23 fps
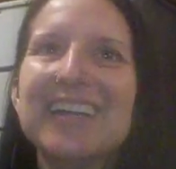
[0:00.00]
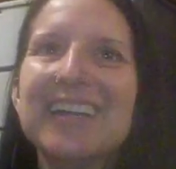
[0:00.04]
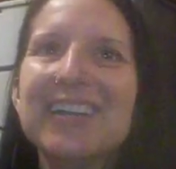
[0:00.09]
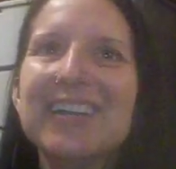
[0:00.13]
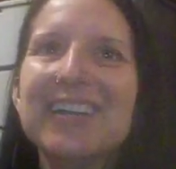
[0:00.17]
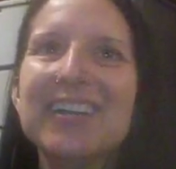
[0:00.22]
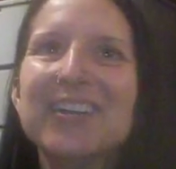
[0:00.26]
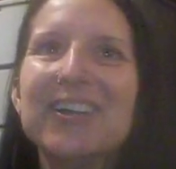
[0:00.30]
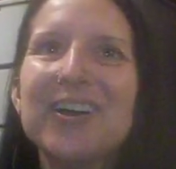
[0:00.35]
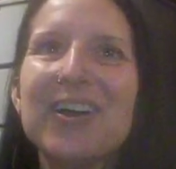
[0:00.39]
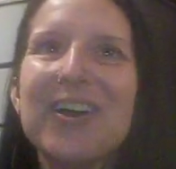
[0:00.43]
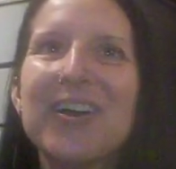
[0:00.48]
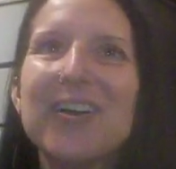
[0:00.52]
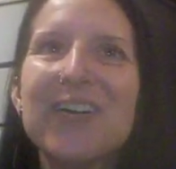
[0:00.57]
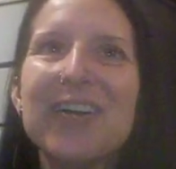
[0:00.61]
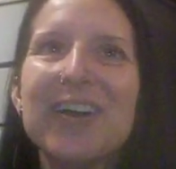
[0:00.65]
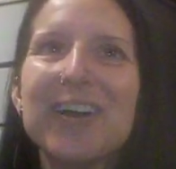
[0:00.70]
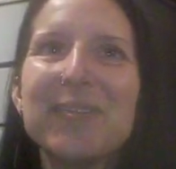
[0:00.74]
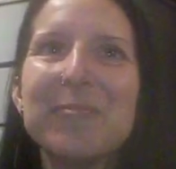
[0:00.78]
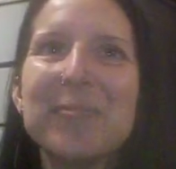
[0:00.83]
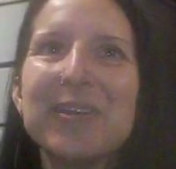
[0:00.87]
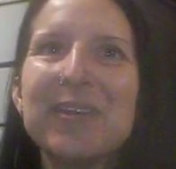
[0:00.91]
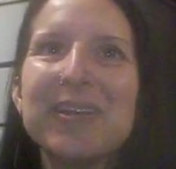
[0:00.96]
you know,
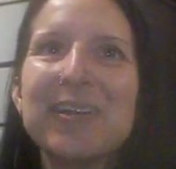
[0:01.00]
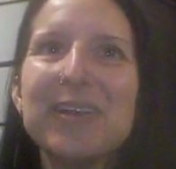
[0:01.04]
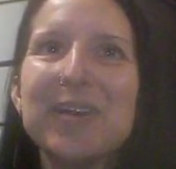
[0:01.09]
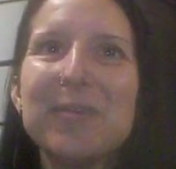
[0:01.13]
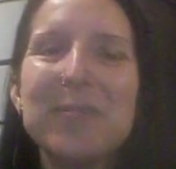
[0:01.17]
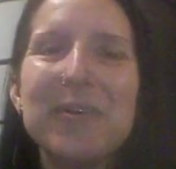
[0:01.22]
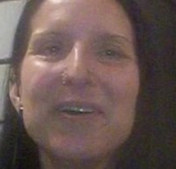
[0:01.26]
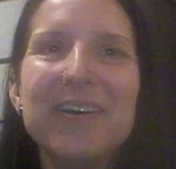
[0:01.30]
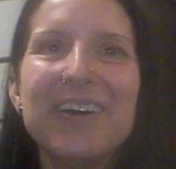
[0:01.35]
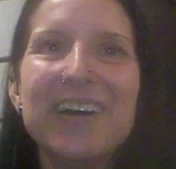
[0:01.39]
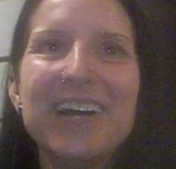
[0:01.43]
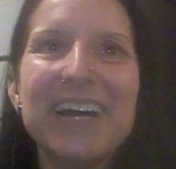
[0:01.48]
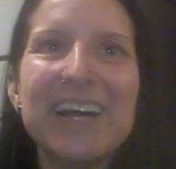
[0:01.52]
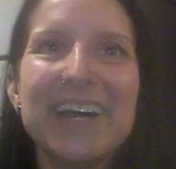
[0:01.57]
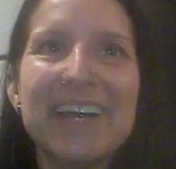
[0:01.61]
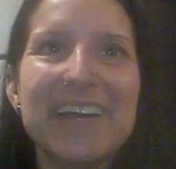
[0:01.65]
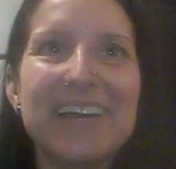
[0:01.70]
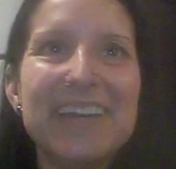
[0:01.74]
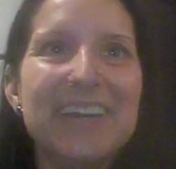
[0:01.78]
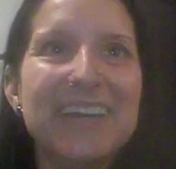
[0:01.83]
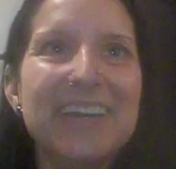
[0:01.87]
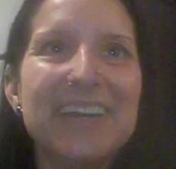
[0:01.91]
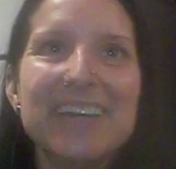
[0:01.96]
I mean, come
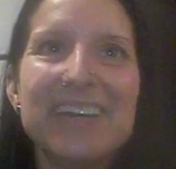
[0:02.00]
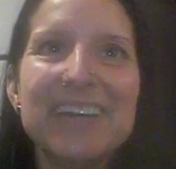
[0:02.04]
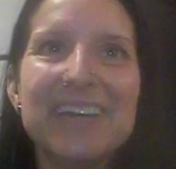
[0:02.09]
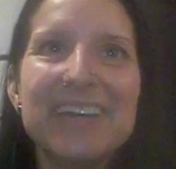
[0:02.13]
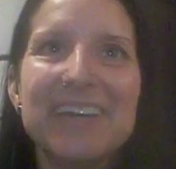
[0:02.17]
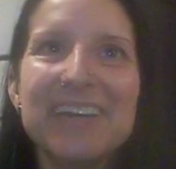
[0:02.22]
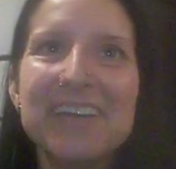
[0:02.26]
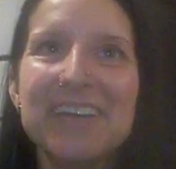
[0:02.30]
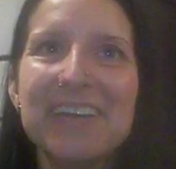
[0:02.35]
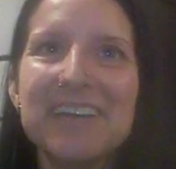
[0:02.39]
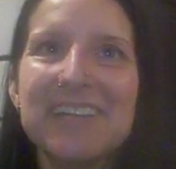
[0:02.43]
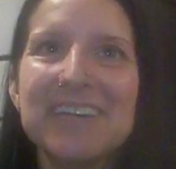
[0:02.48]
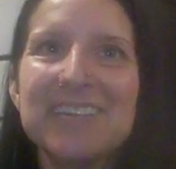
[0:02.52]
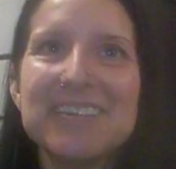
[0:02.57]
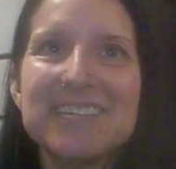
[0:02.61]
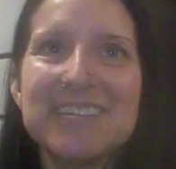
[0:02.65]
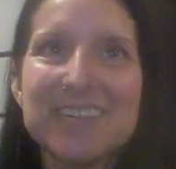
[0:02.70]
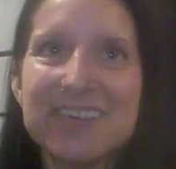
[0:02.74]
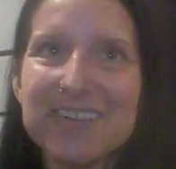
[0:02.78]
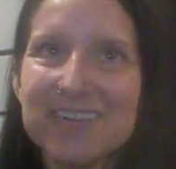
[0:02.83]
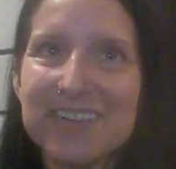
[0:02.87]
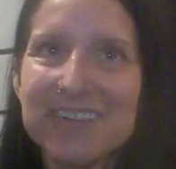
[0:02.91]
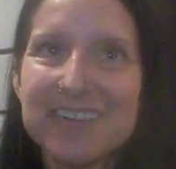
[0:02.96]
on. Hey,
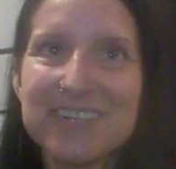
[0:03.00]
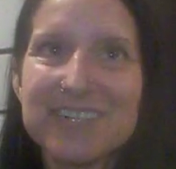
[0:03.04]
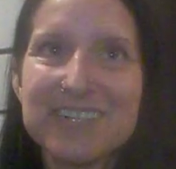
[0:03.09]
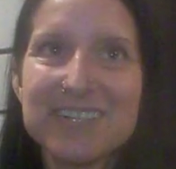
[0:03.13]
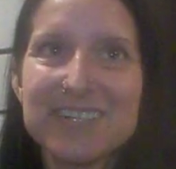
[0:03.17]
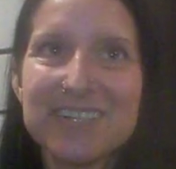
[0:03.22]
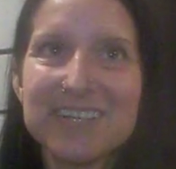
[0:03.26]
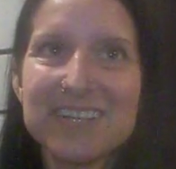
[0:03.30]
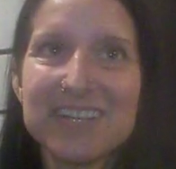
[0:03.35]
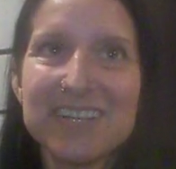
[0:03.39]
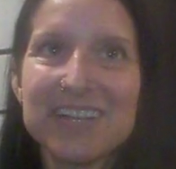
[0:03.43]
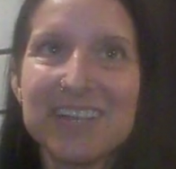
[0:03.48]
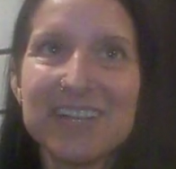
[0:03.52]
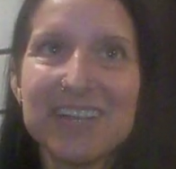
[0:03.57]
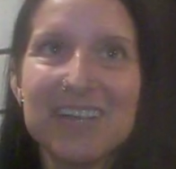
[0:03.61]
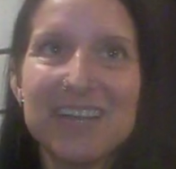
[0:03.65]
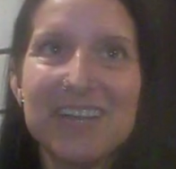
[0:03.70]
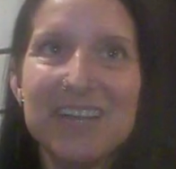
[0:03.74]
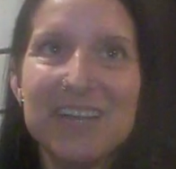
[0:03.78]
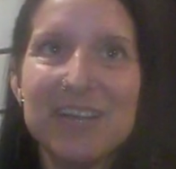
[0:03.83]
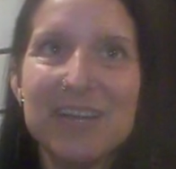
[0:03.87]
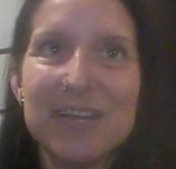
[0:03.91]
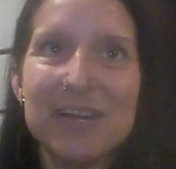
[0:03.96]
seriously.
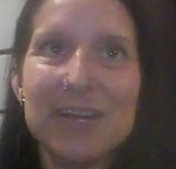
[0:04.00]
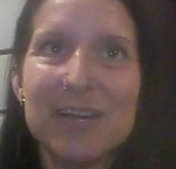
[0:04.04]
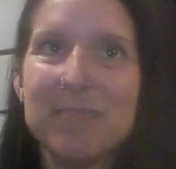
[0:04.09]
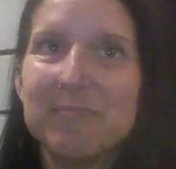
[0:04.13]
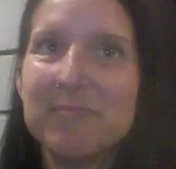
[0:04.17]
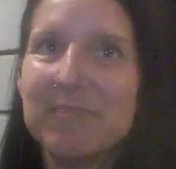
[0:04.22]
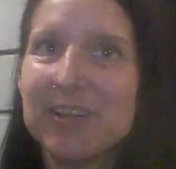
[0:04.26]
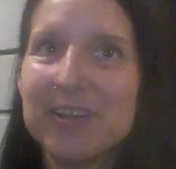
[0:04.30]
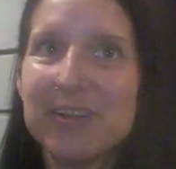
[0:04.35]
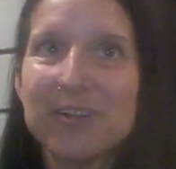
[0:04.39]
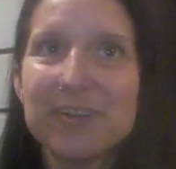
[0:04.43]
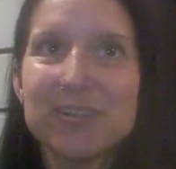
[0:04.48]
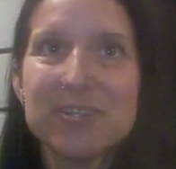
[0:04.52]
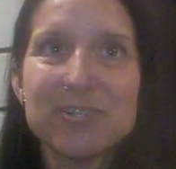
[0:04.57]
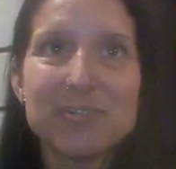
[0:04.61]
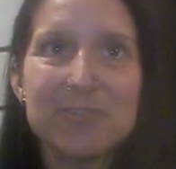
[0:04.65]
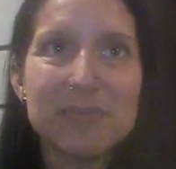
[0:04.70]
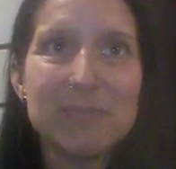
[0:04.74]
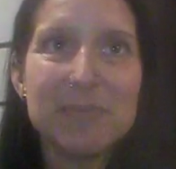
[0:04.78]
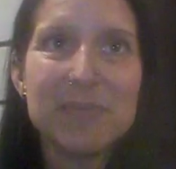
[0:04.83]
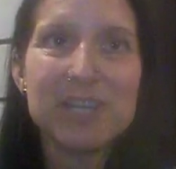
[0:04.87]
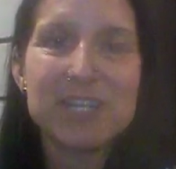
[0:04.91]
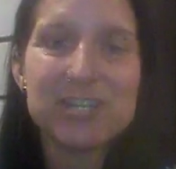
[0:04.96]
I'm there
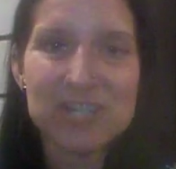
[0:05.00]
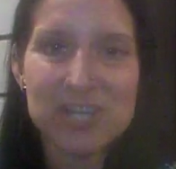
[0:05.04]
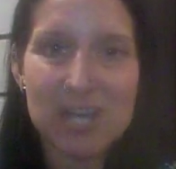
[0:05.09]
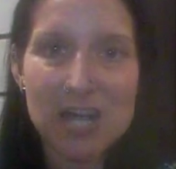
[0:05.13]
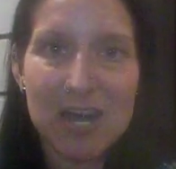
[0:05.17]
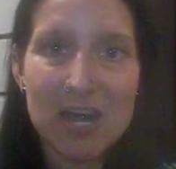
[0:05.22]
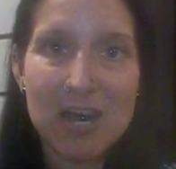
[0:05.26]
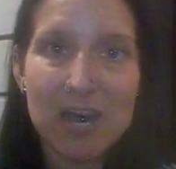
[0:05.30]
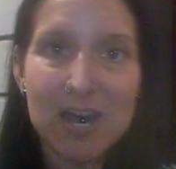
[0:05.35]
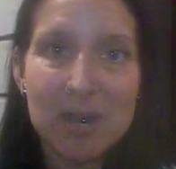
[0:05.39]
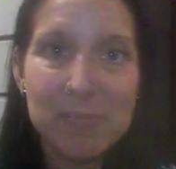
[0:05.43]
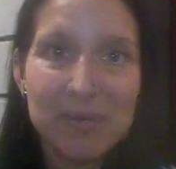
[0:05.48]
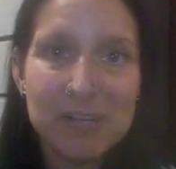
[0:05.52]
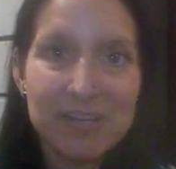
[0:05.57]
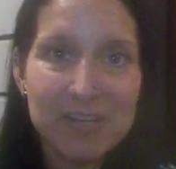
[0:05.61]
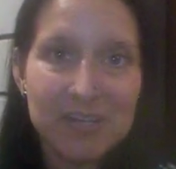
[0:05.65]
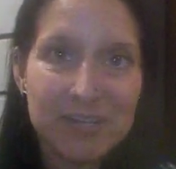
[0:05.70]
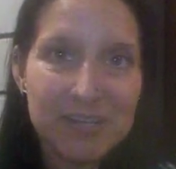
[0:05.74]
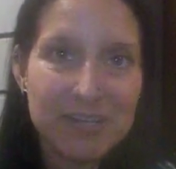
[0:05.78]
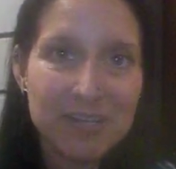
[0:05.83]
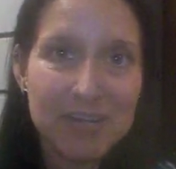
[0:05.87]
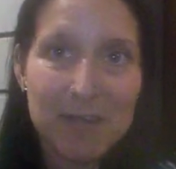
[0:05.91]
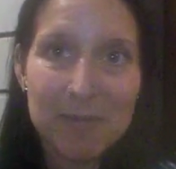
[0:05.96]
doing my job.
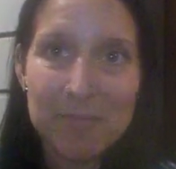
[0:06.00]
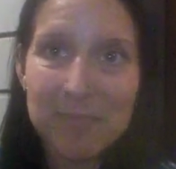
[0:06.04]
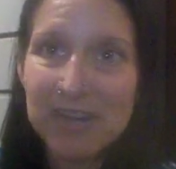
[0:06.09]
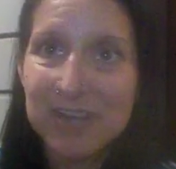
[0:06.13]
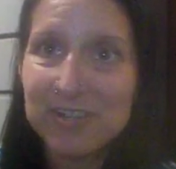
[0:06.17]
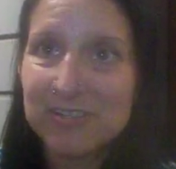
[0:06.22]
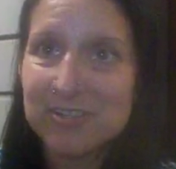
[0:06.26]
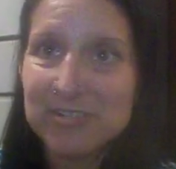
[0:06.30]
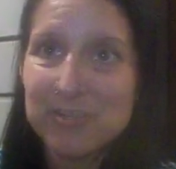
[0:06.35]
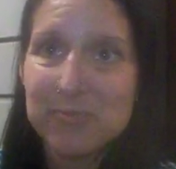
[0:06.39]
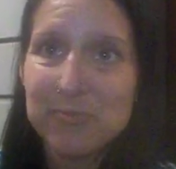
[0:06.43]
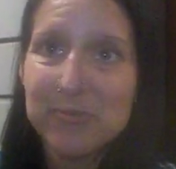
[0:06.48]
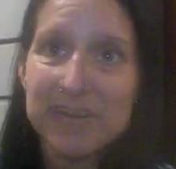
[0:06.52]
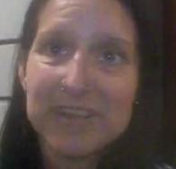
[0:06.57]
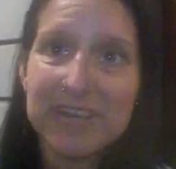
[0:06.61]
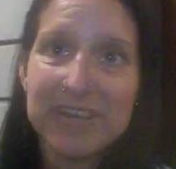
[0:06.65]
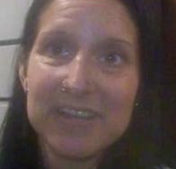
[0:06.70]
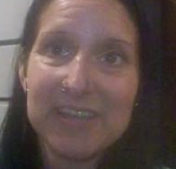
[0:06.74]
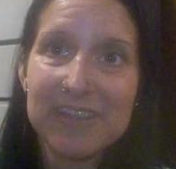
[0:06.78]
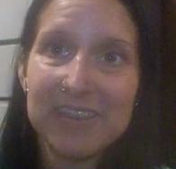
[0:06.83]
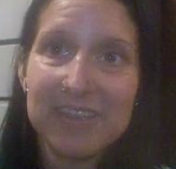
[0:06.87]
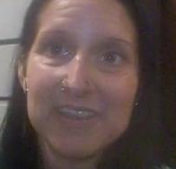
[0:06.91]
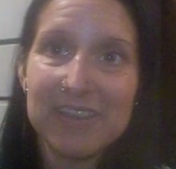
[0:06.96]
I'm not doing
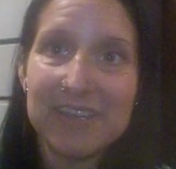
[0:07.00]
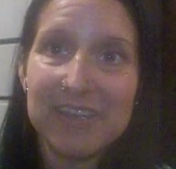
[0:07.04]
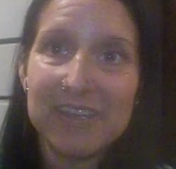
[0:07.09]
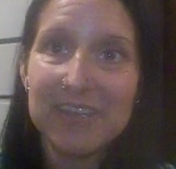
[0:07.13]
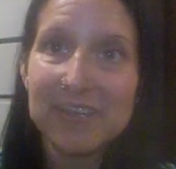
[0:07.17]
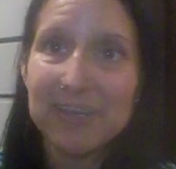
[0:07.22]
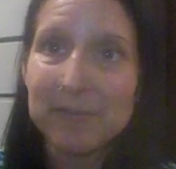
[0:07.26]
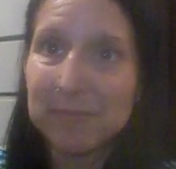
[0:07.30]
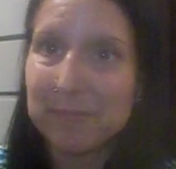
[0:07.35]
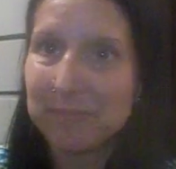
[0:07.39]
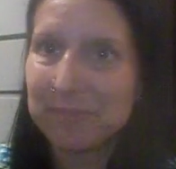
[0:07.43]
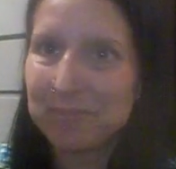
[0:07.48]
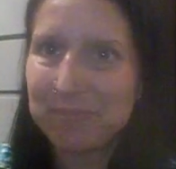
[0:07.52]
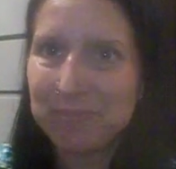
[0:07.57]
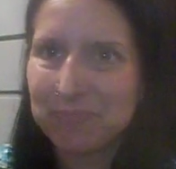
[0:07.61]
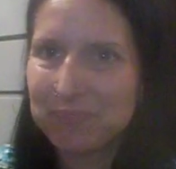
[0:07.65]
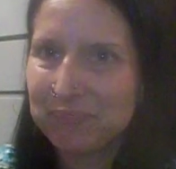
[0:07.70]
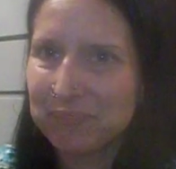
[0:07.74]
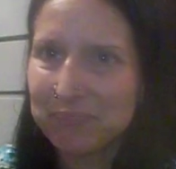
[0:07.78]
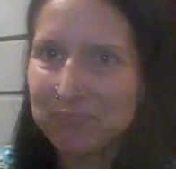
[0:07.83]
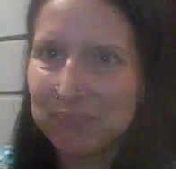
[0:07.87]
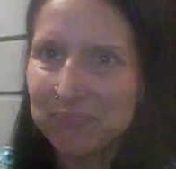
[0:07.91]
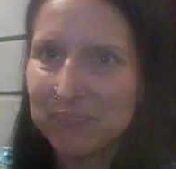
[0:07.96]
anything.
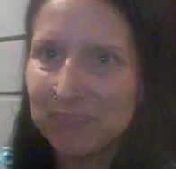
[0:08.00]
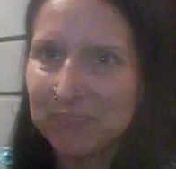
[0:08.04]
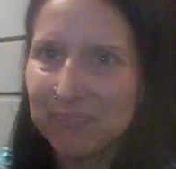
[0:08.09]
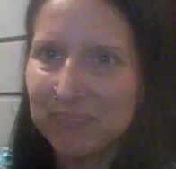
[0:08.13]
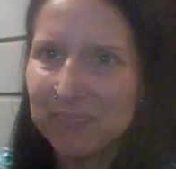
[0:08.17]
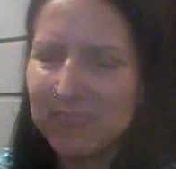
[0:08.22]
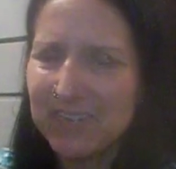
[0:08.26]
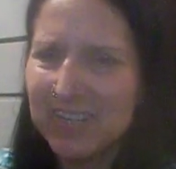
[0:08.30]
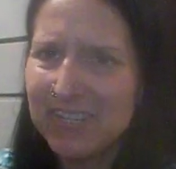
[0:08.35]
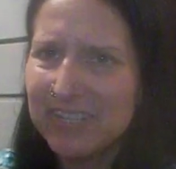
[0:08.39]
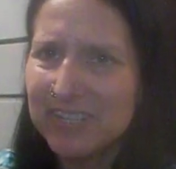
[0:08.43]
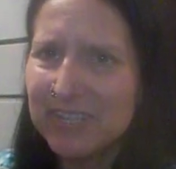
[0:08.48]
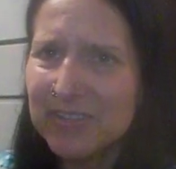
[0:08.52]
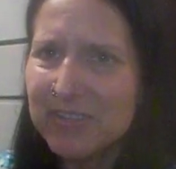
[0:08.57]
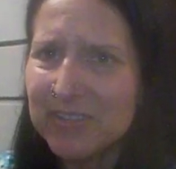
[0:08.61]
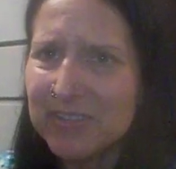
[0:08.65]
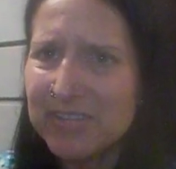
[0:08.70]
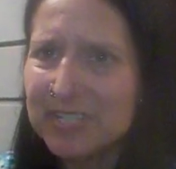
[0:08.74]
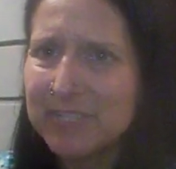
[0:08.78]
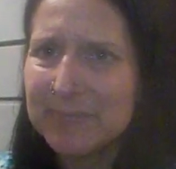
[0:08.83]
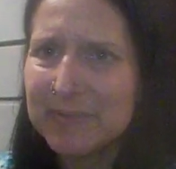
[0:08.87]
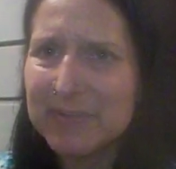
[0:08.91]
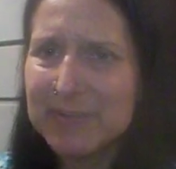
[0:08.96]
And here
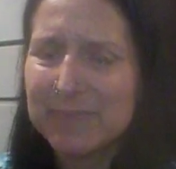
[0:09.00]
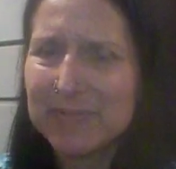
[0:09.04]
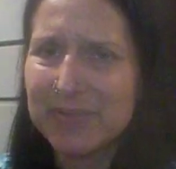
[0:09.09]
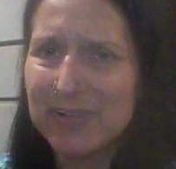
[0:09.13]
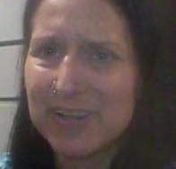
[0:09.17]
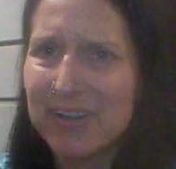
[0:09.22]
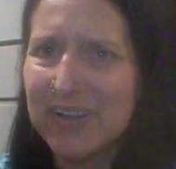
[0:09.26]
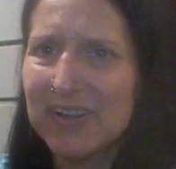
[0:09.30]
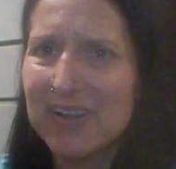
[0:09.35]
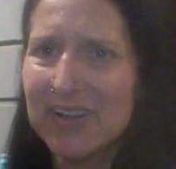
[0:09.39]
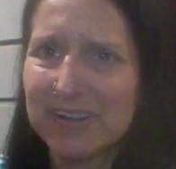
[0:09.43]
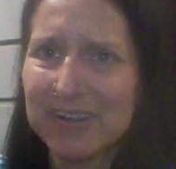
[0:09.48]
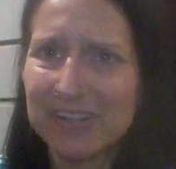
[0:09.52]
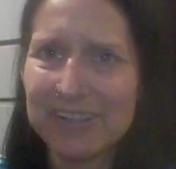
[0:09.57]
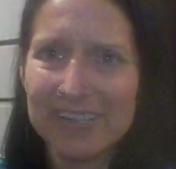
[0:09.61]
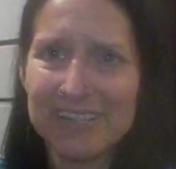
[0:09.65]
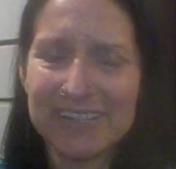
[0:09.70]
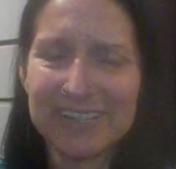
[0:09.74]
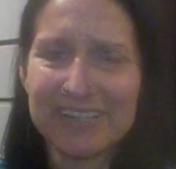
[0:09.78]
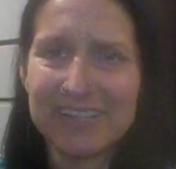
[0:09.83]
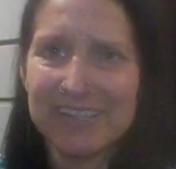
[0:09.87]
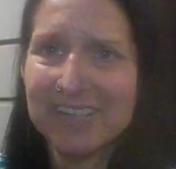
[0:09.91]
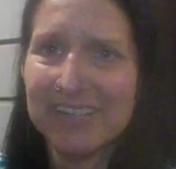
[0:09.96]
these people are,
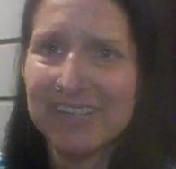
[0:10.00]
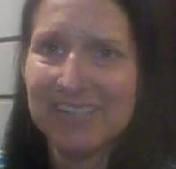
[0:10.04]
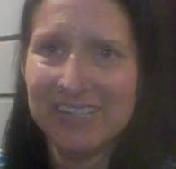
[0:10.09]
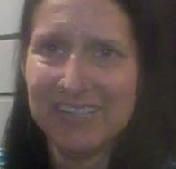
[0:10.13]
like,